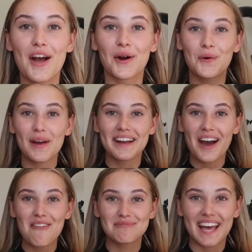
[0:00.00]
Quick
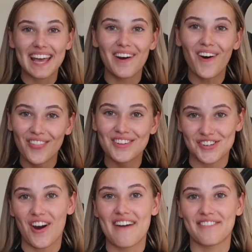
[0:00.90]
update on the
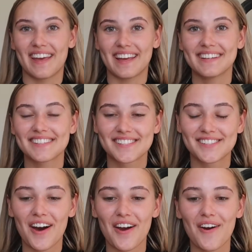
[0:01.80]
driving.
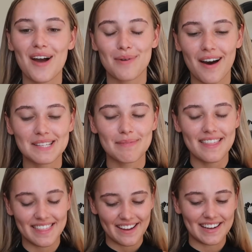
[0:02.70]
So I passed my
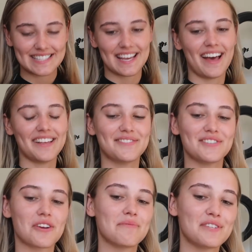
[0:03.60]
theory test,
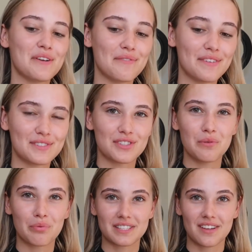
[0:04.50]
which I'm super,
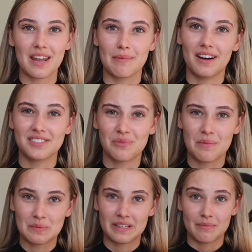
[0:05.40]
super excited about. I don't know why
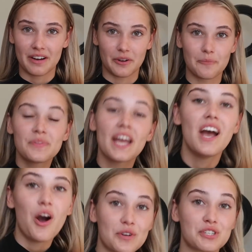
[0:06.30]
I'm speaking American,
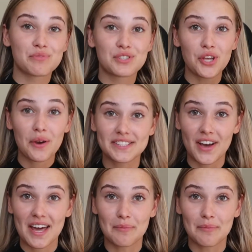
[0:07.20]
which I'm so excited